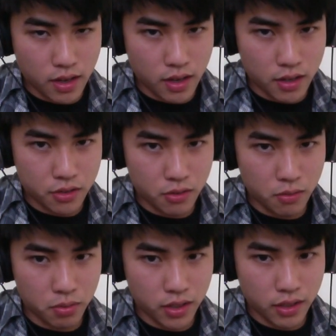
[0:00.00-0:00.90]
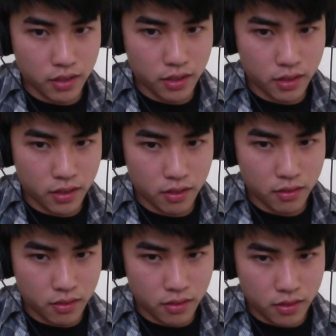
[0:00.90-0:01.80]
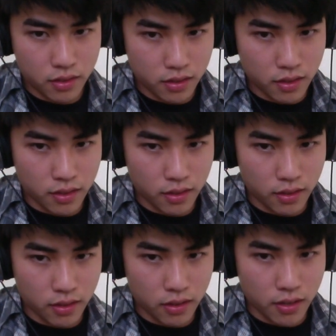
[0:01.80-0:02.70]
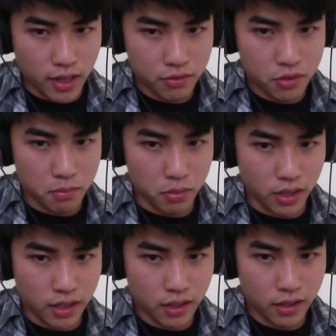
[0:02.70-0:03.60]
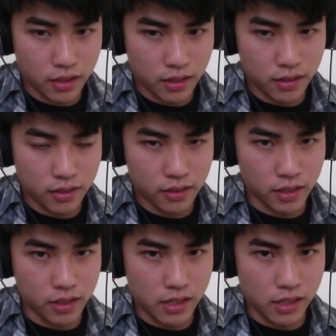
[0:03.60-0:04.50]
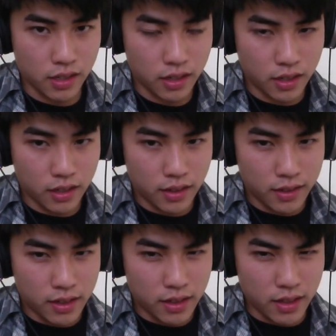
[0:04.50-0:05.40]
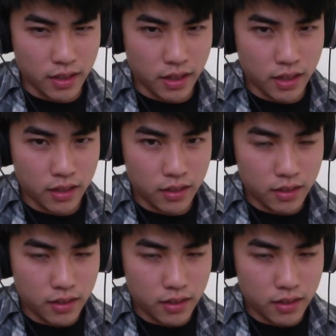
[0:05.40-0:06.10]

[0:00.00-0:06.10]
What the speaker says: as you play, you have to block the D, and I